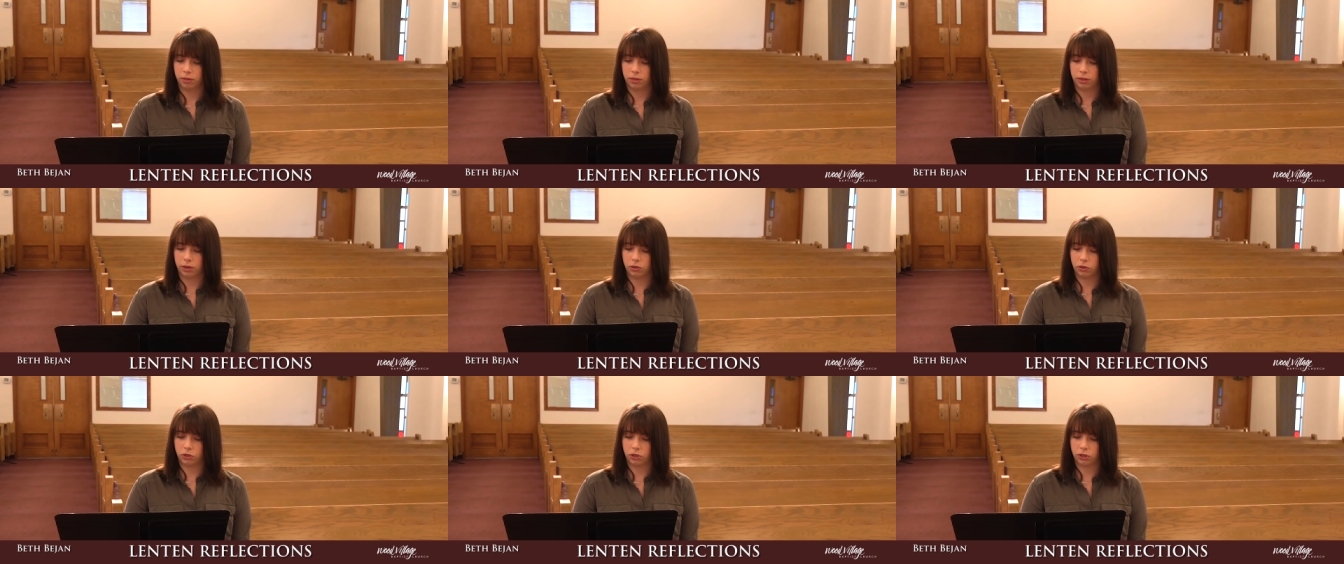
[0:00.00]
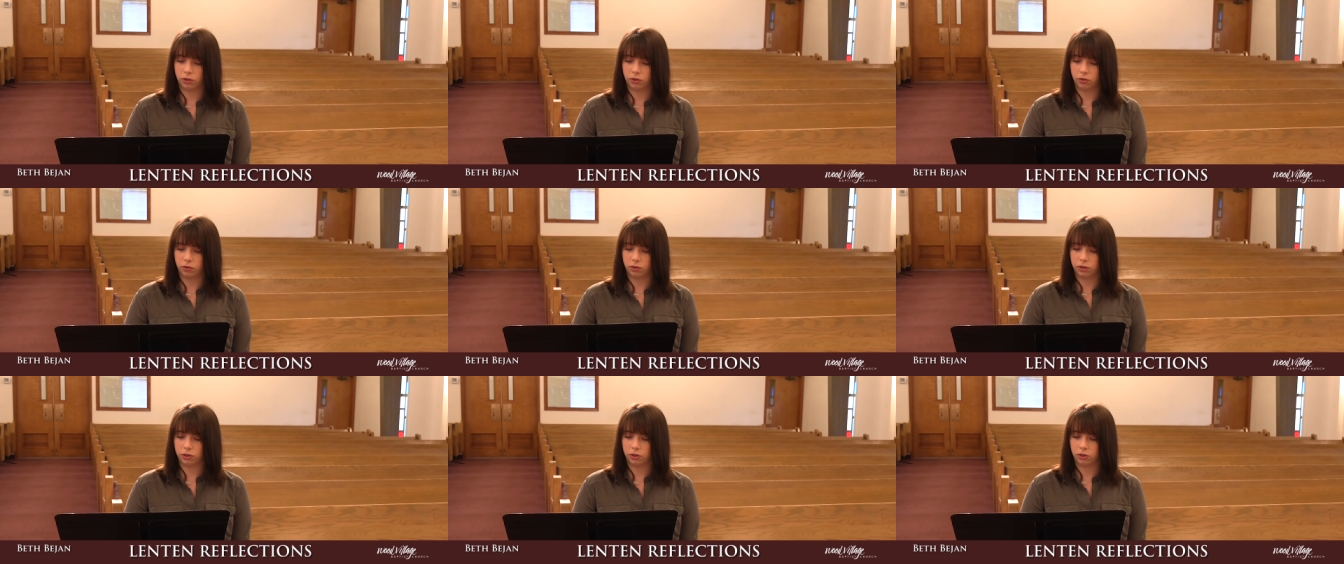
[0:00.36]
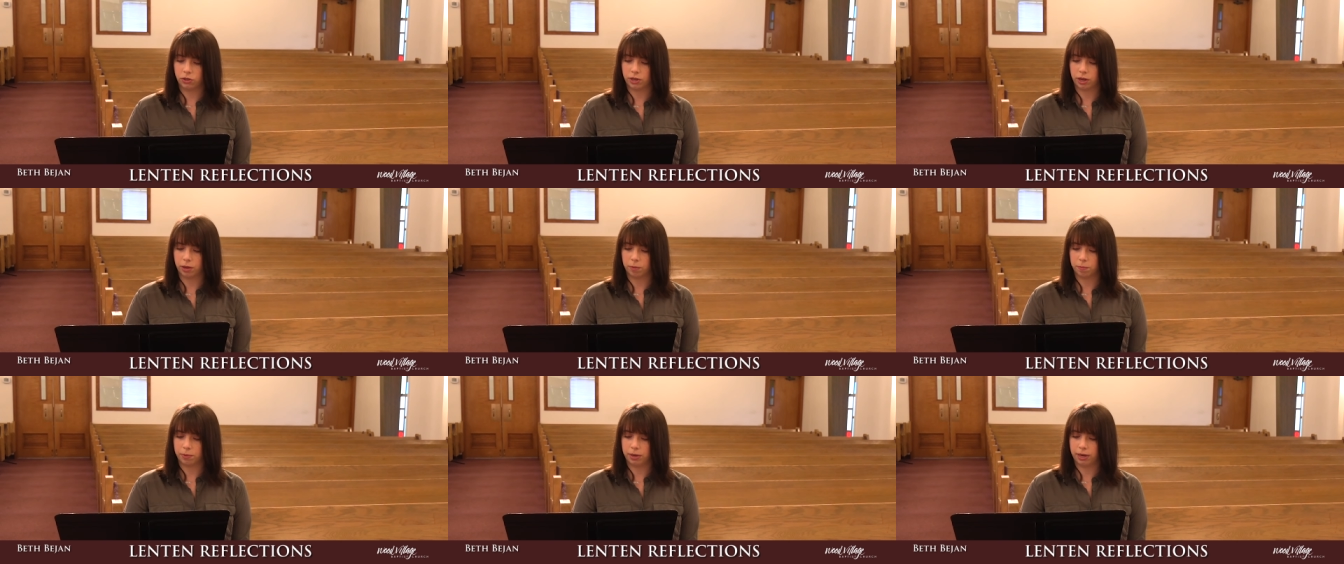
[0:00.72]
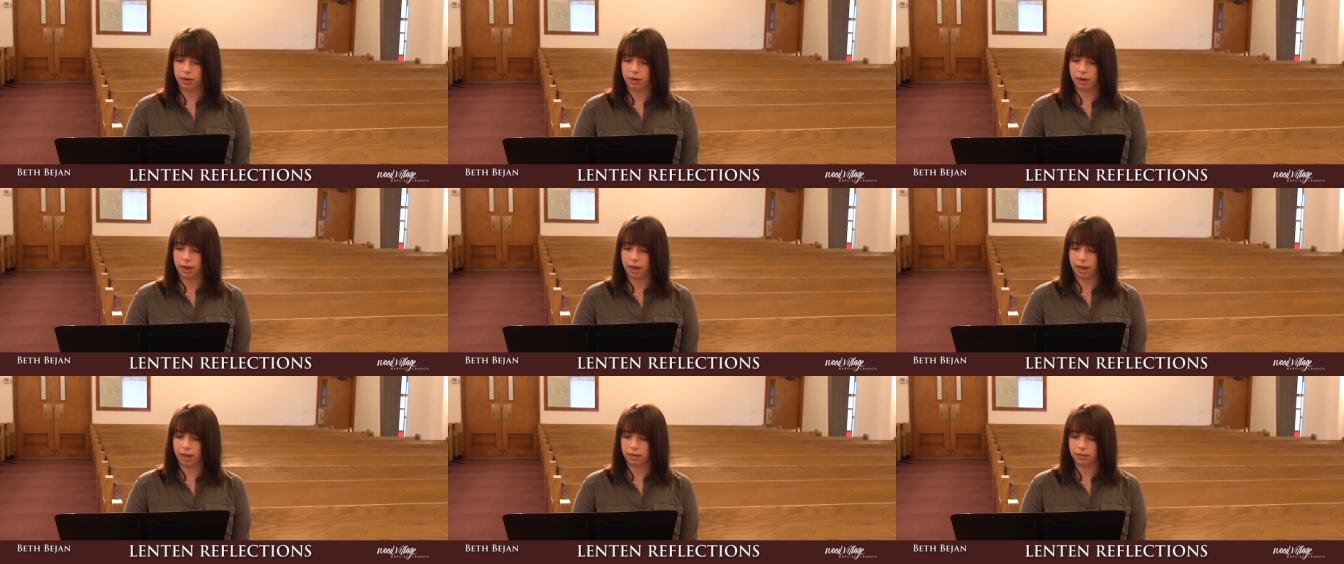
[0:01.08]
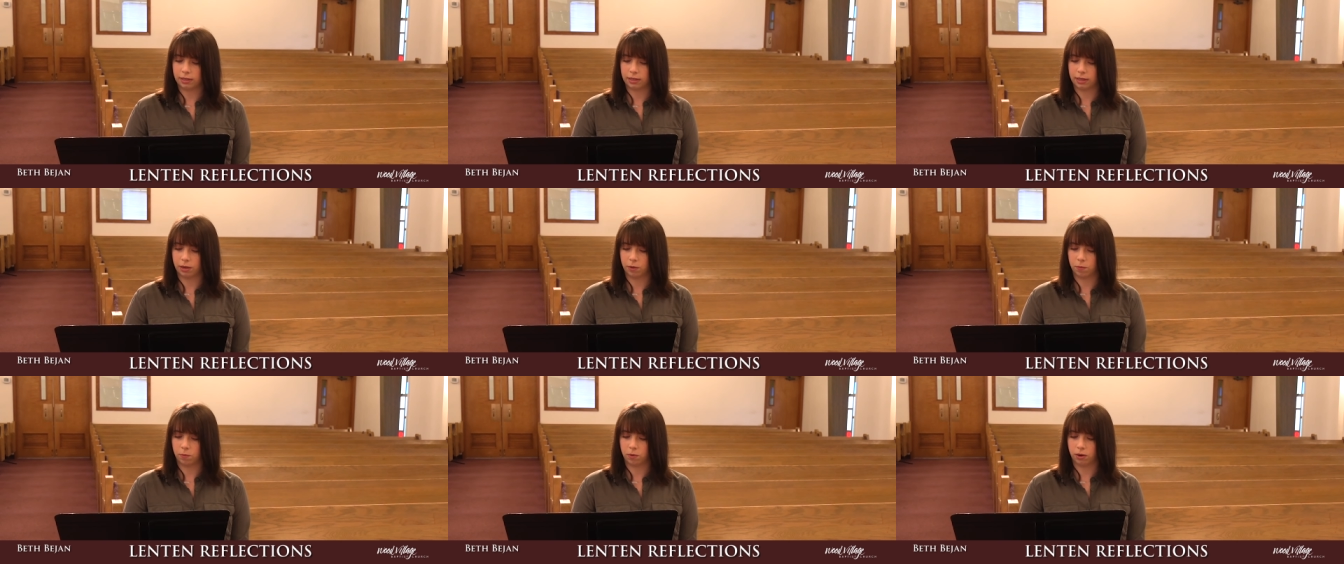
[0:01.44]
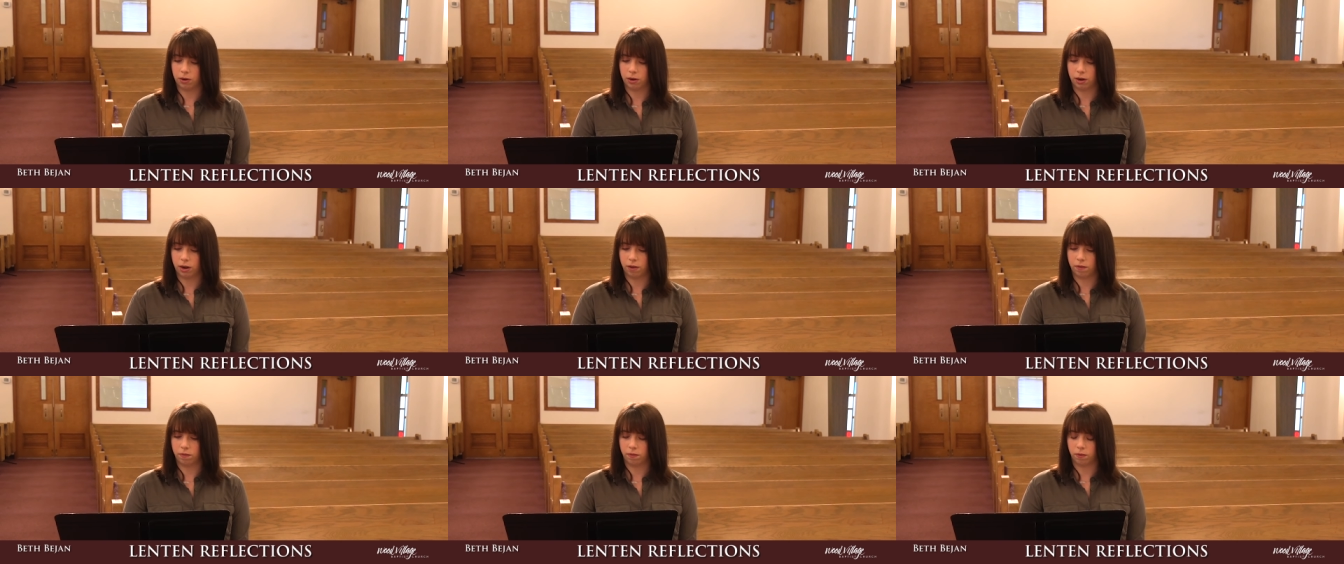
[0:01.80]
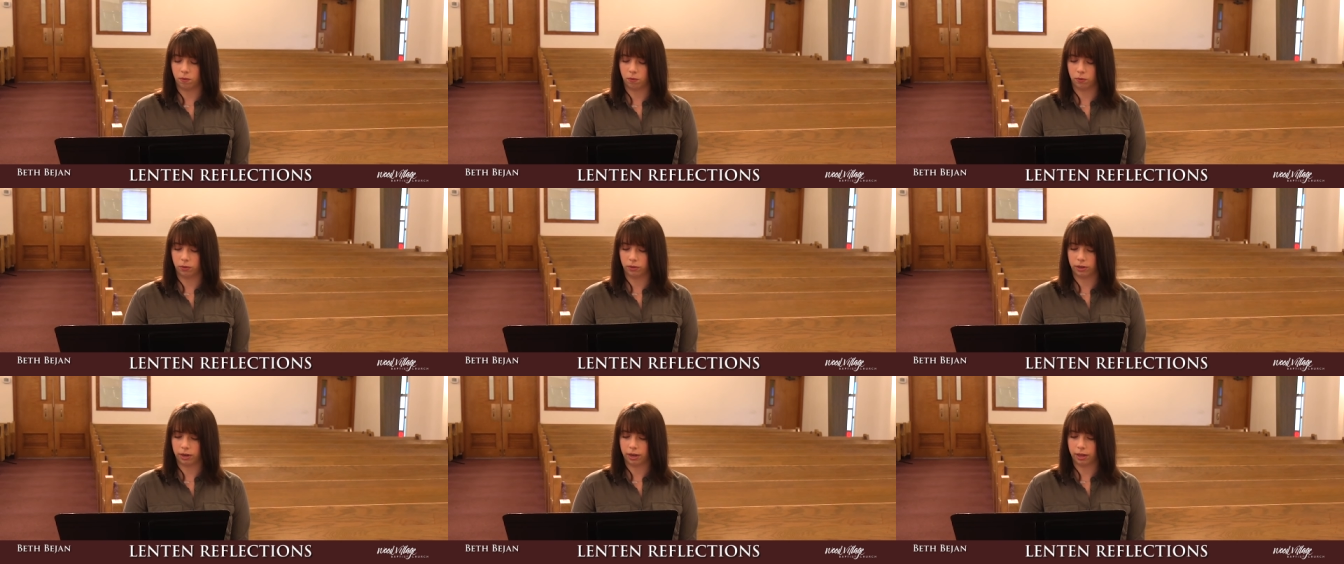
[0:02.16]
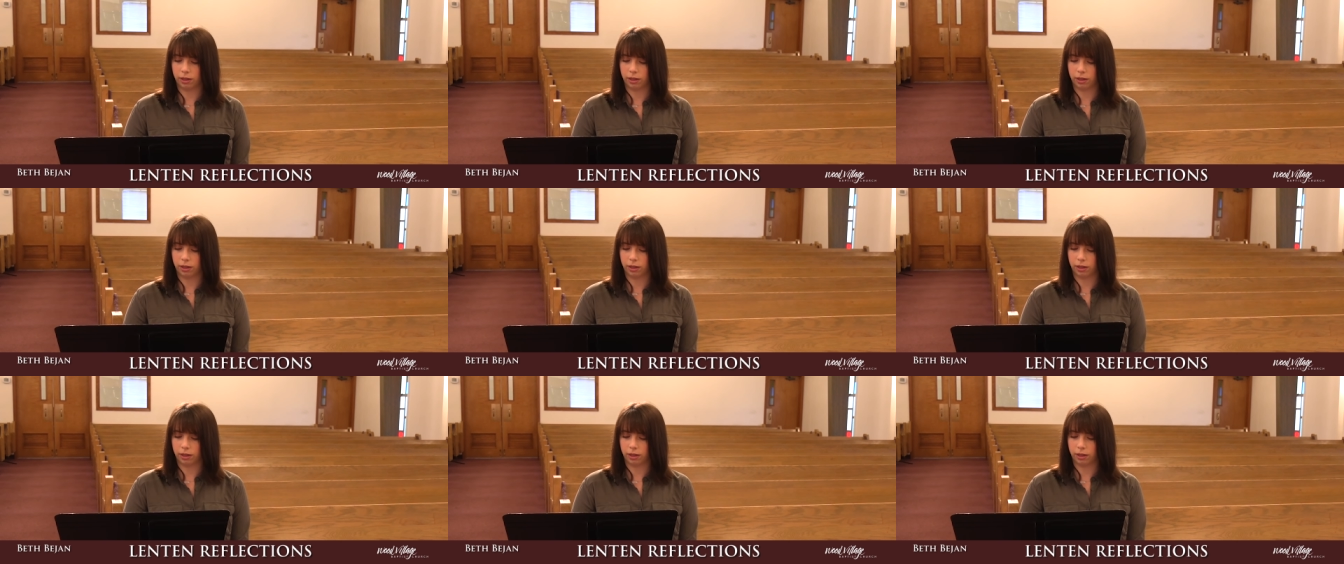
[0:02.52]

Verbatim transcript: Their children shall be as they were of old,